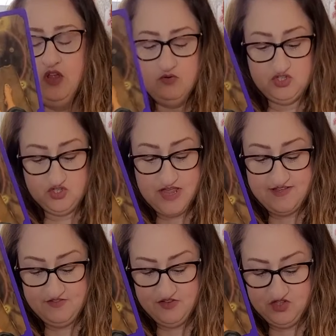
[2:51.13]
which
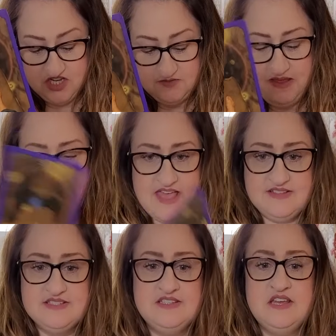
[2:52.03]
has just
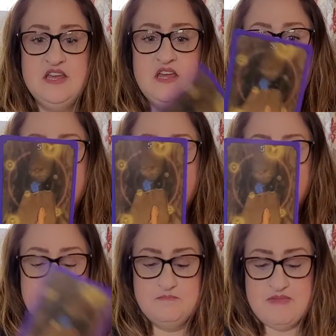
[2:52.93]
passed,
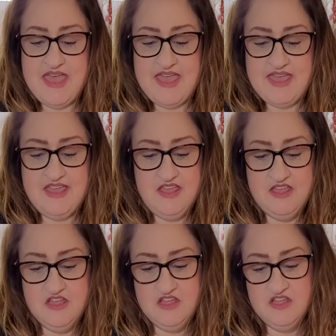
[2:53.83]
May,
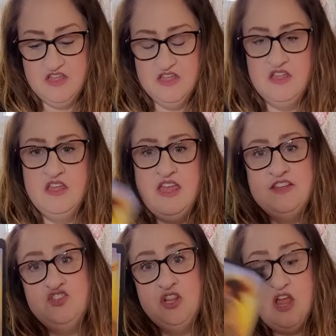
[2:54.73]

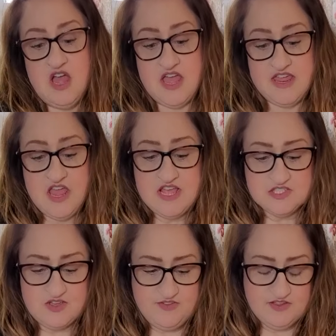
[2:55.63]
and July.
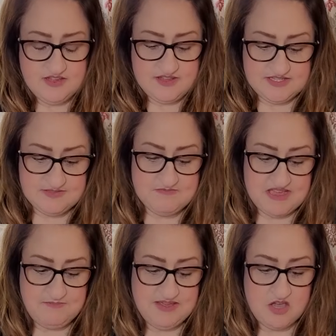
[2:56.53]
So I feel like this
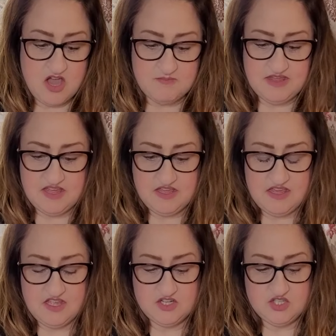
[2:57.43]
might be
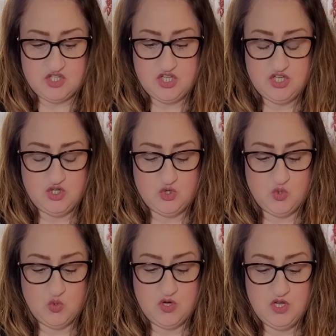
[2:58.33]
coming
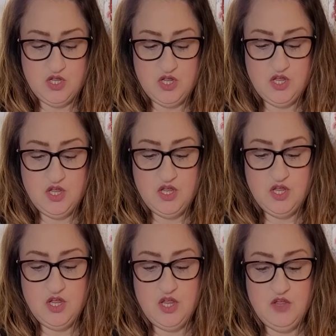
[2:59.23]
to
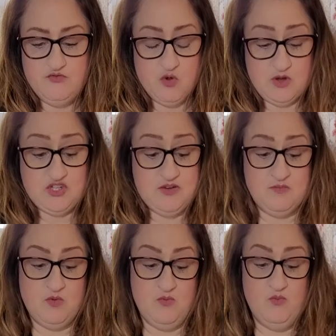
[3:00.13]
fruition